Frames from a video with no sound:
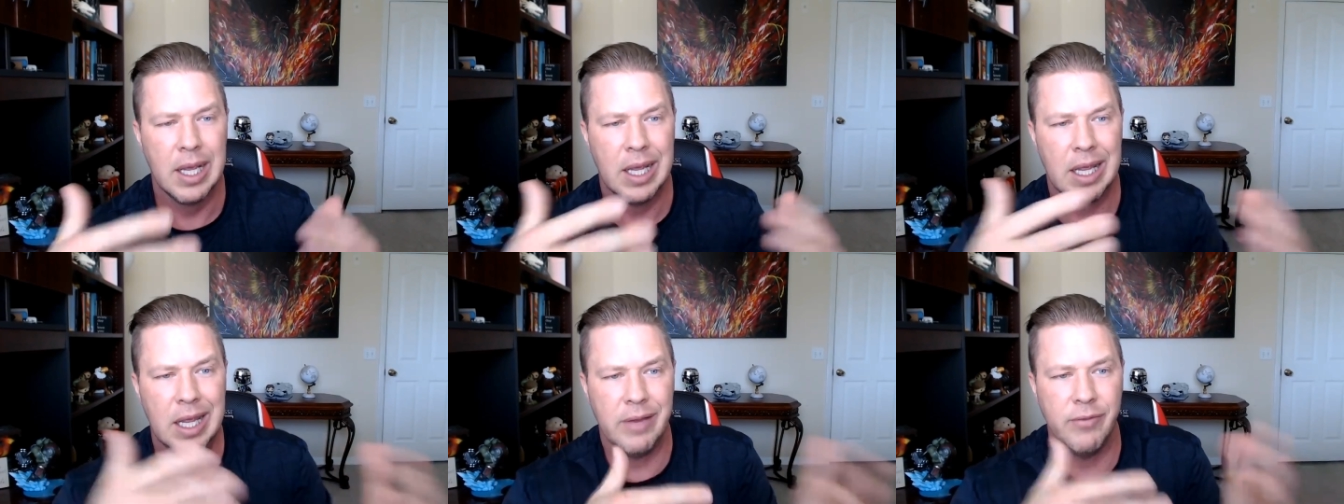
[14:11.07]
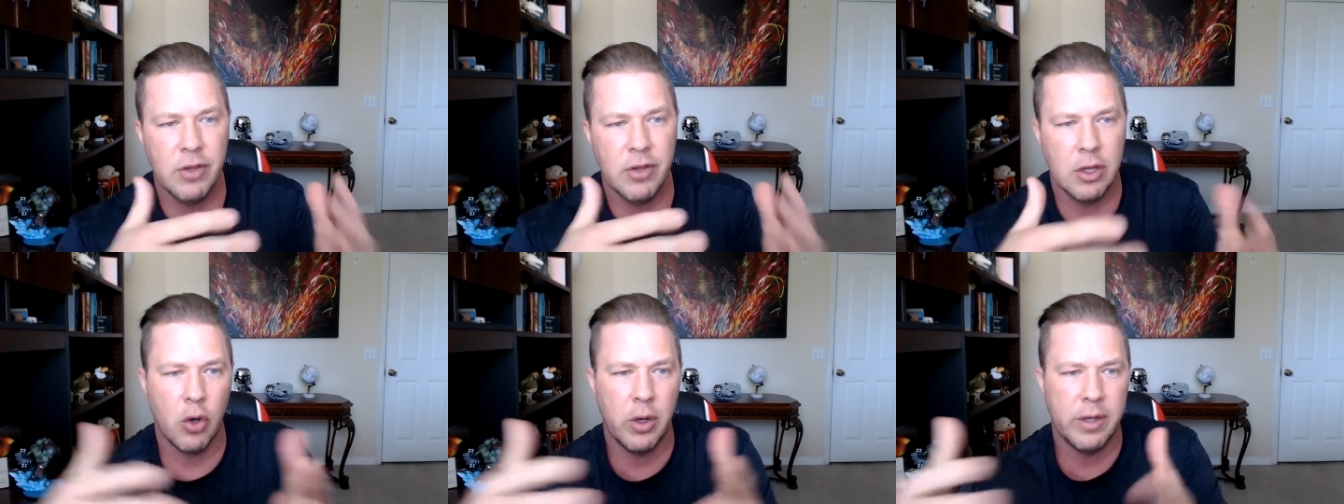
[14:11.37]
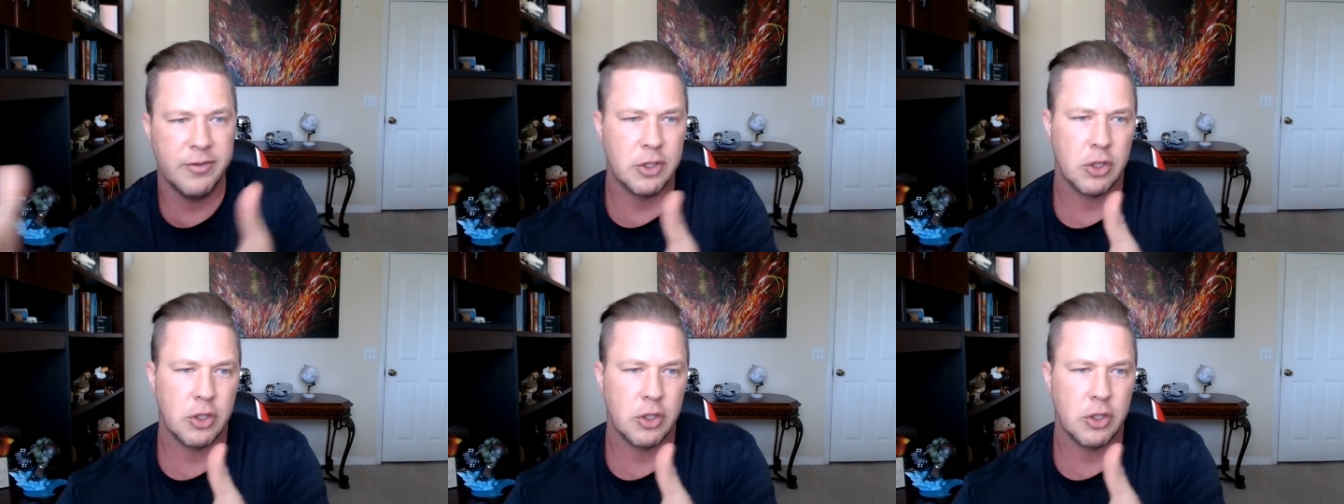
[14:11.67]
even though
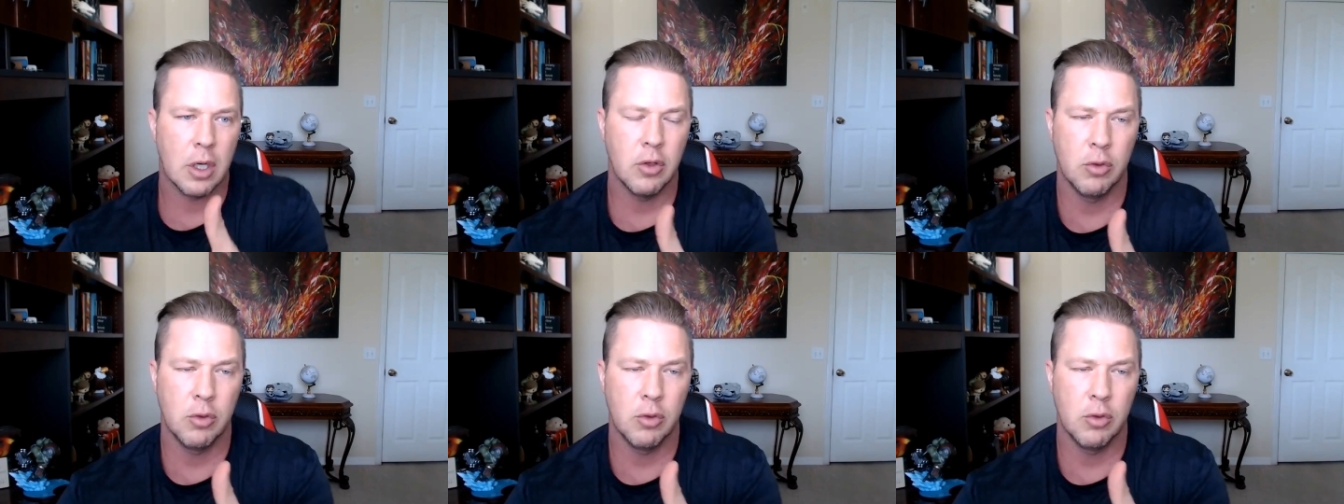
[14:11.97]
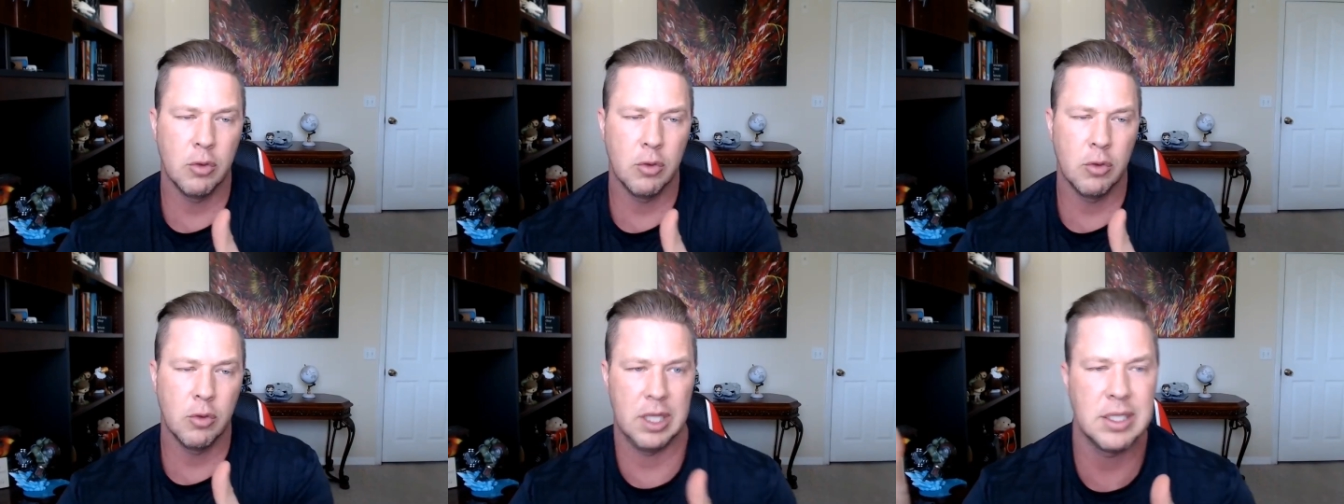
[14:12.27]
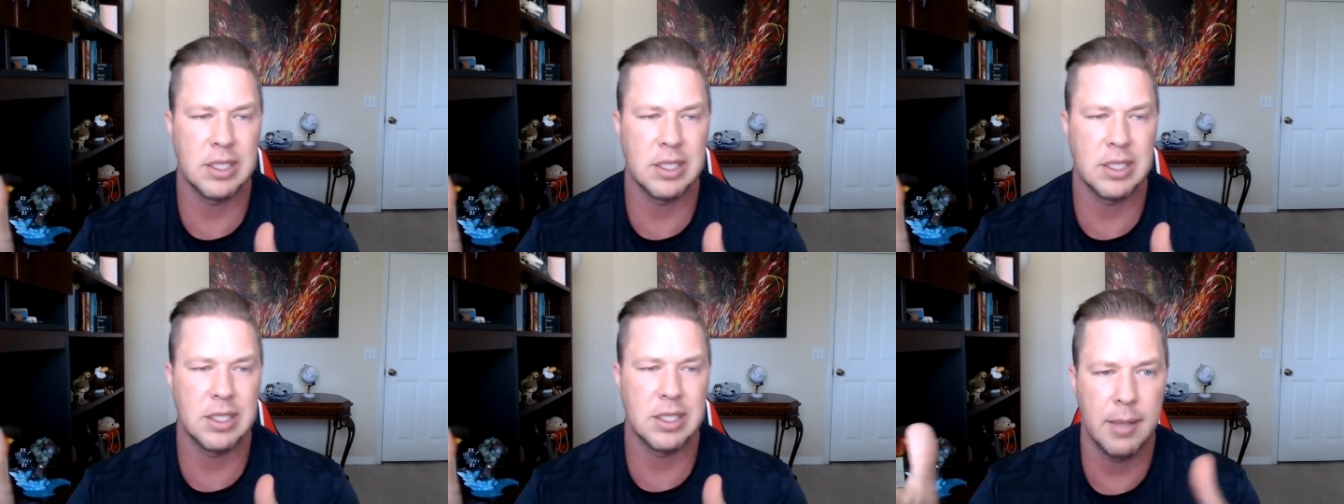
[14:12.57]
i've struggled with it at
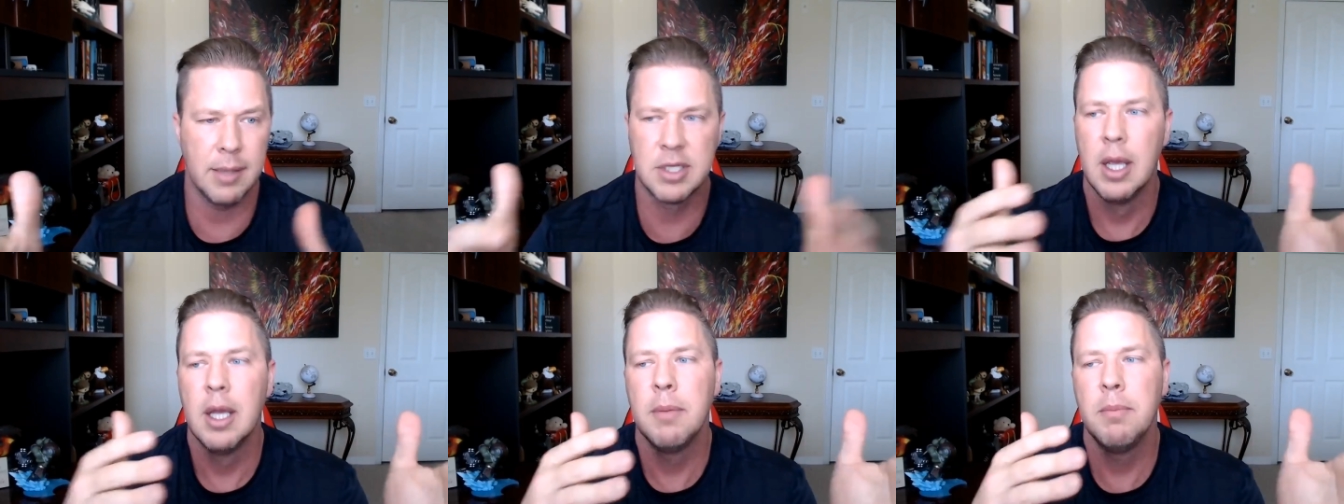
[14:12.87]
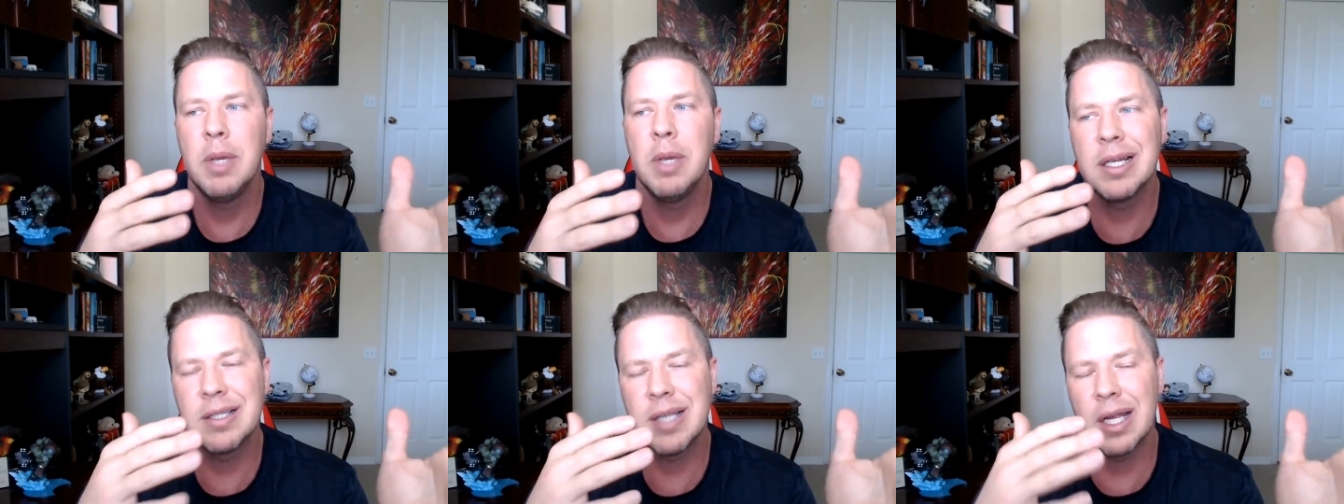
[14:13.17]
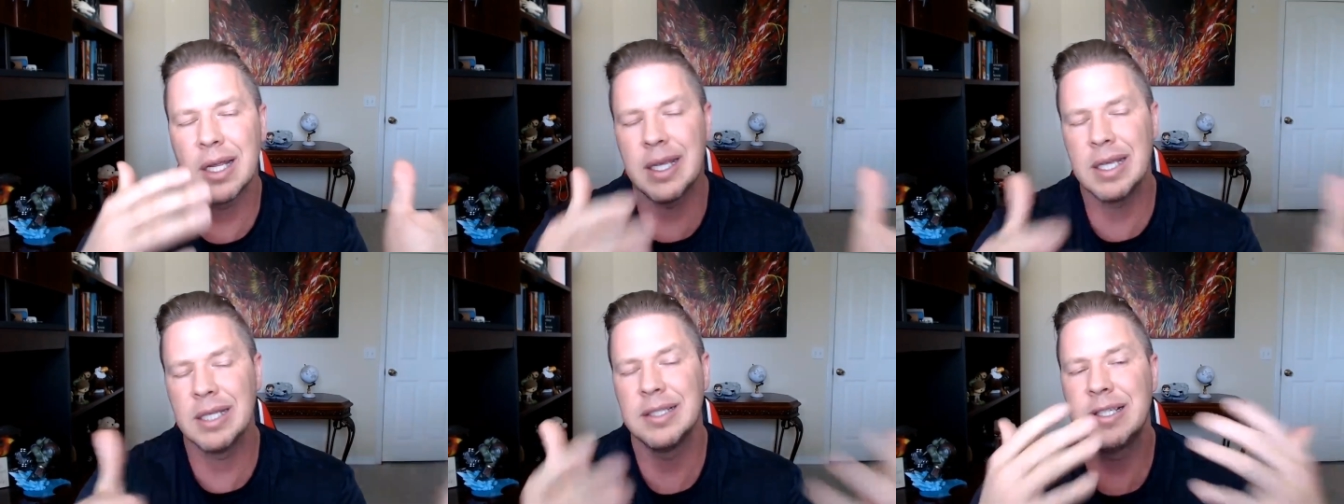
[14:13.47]
times because
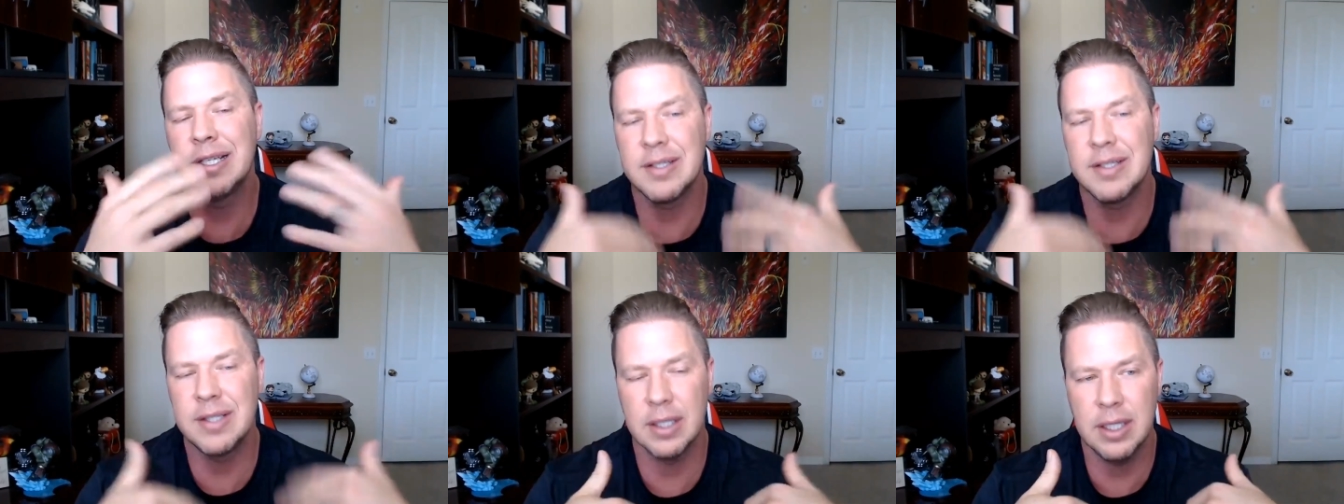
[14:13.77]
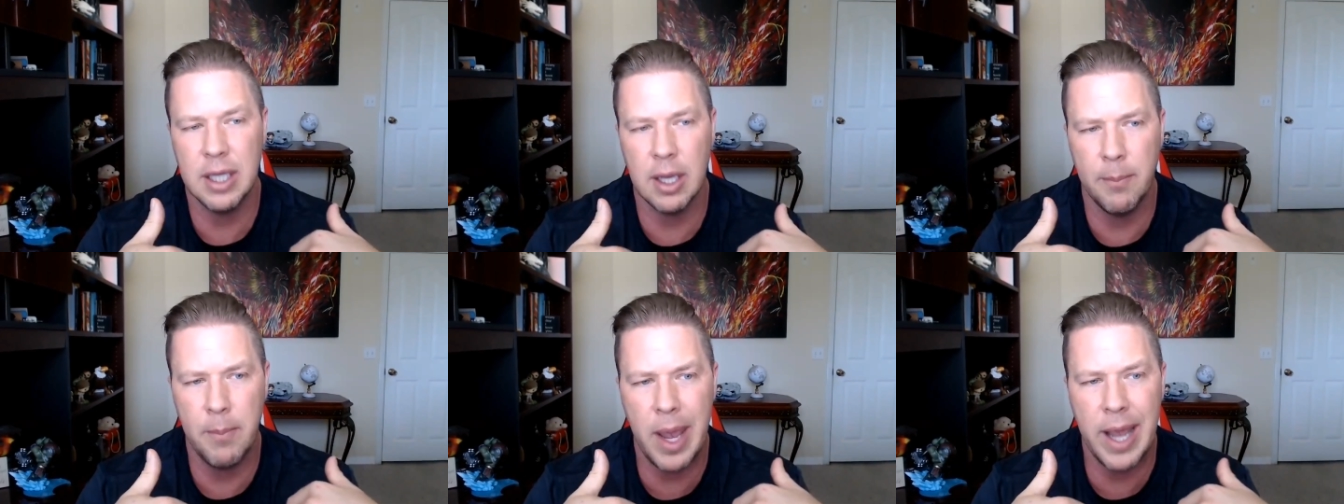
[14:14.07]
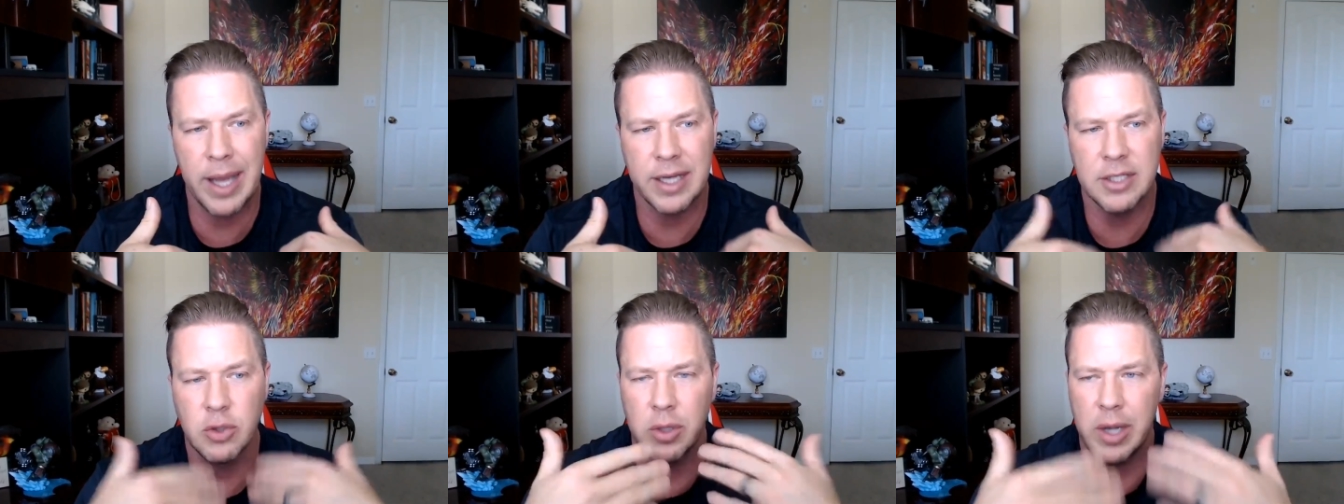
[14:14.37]
I consistently come
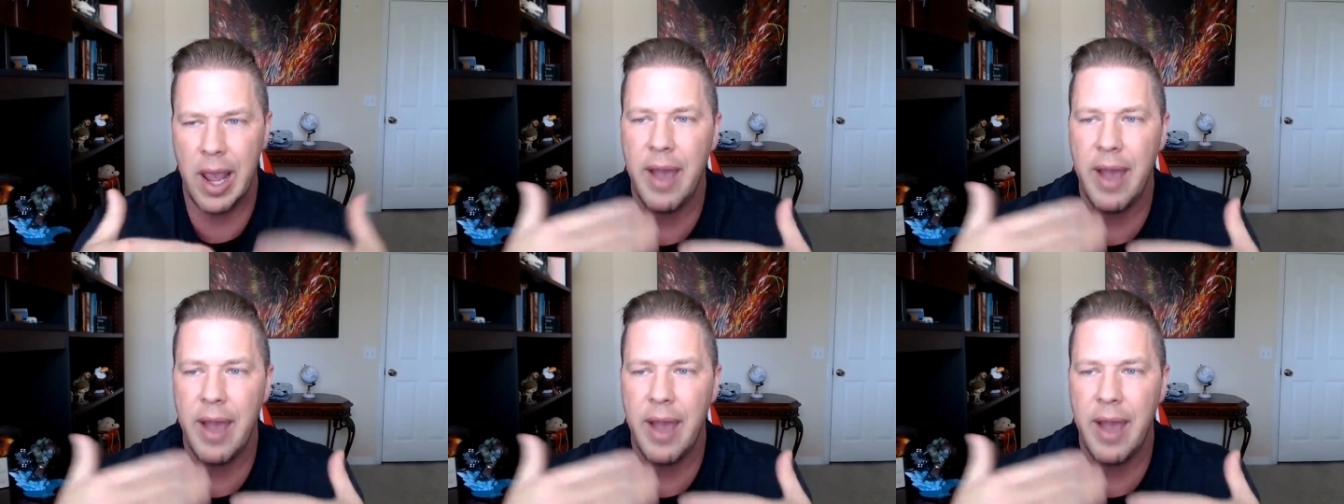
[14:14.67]
back to it.